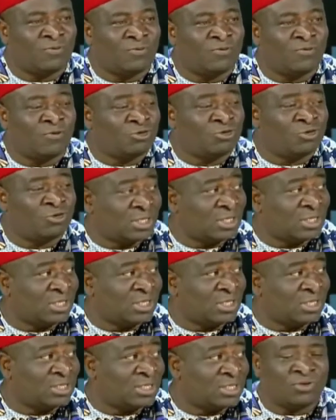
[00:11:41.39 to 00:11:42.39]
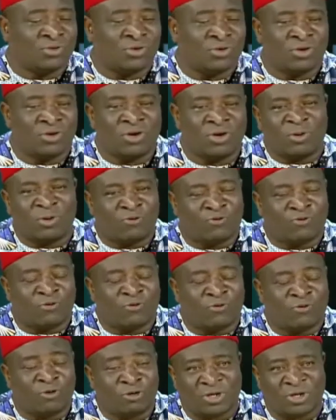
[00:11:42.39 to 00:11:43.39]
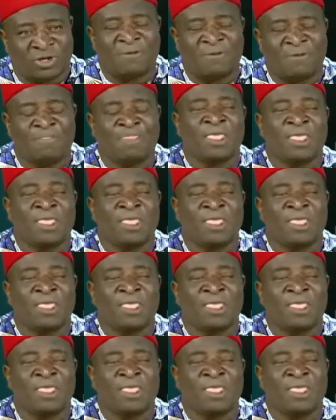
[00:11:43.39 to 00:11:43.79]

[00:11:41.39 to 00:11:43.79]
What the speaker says: functional, in the South will be functional,